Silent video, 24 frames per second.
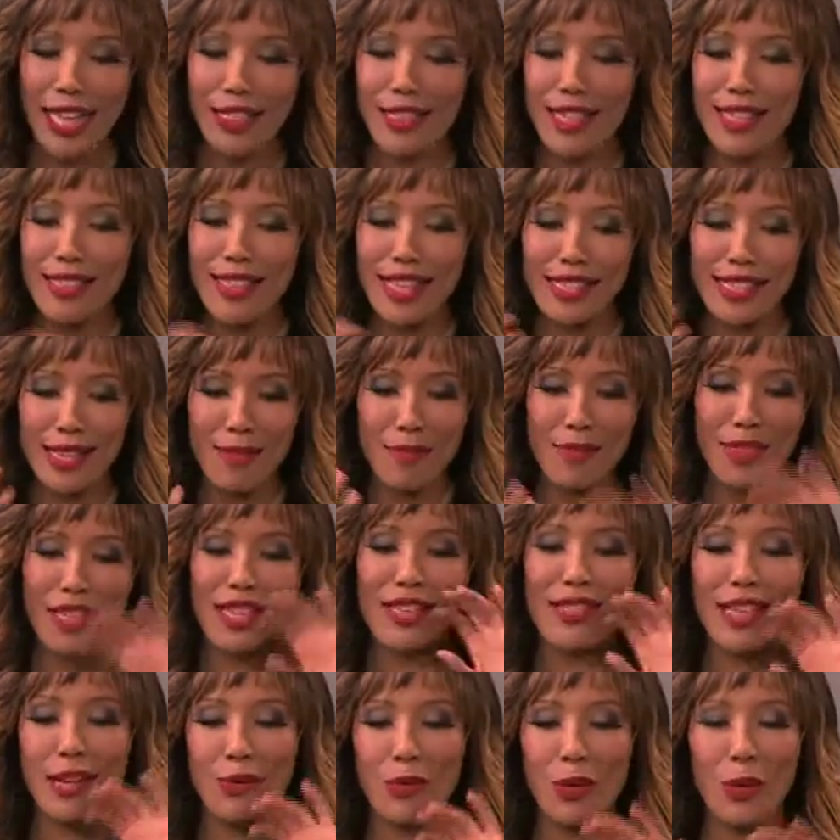I think that's
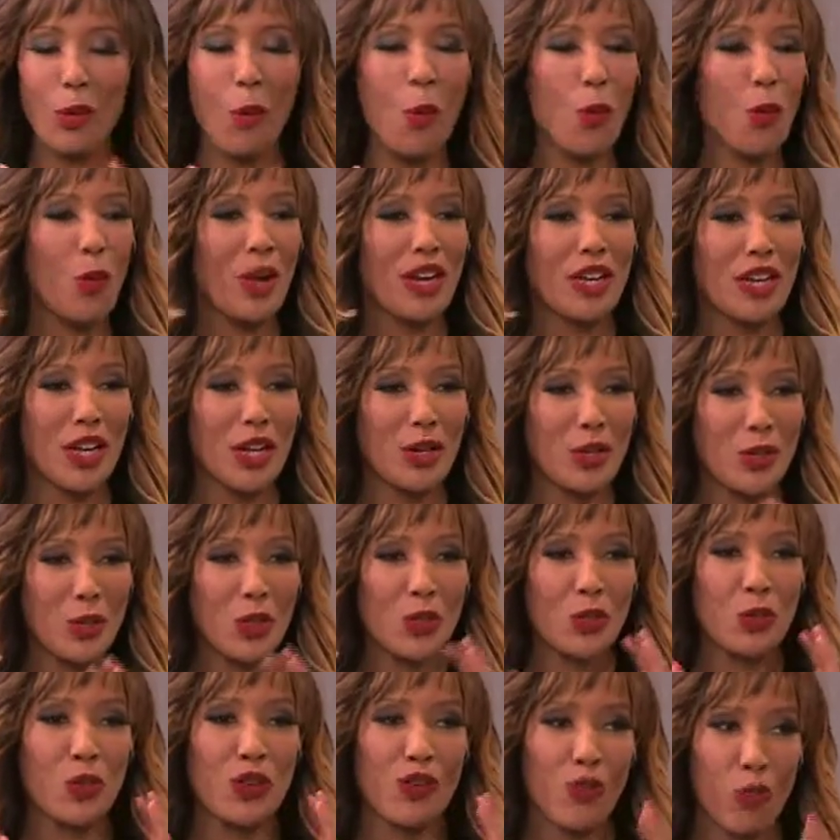something that we all want to know, is
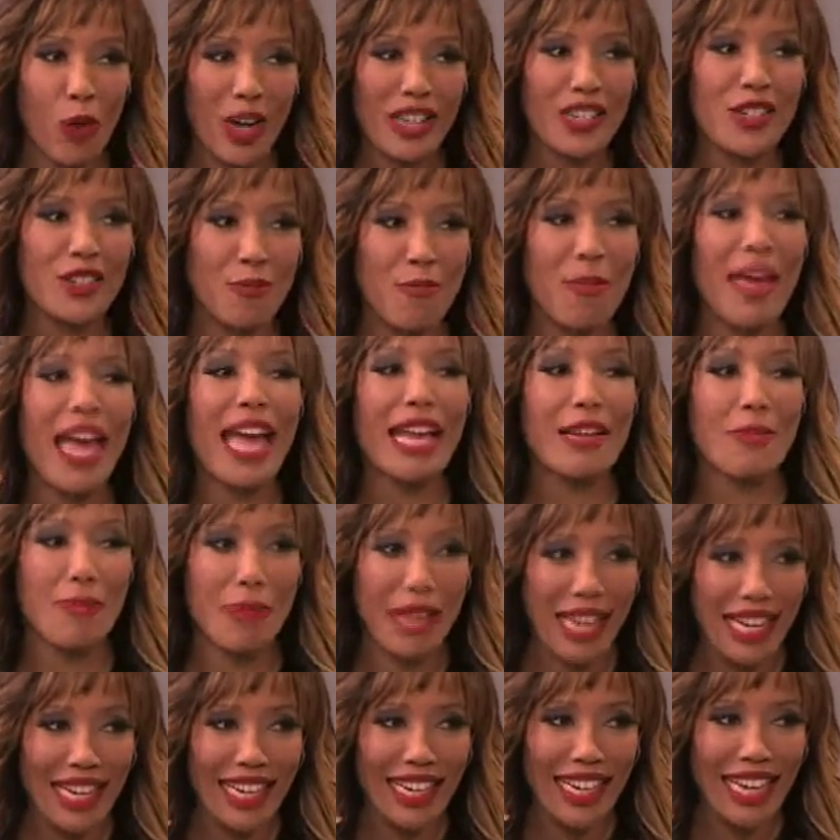because we've watched Mad
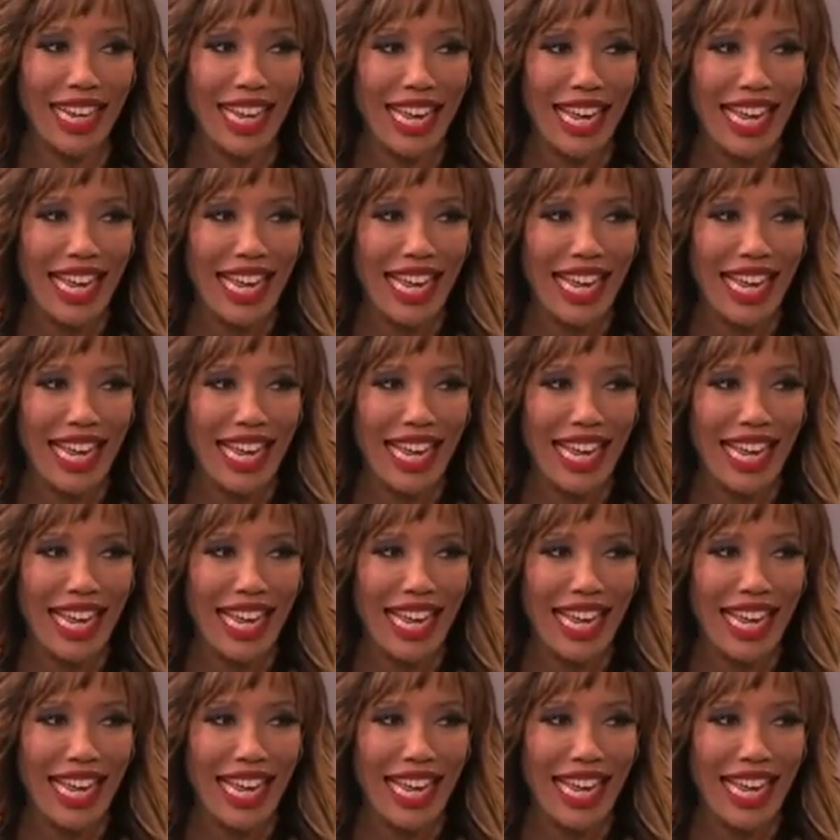Men.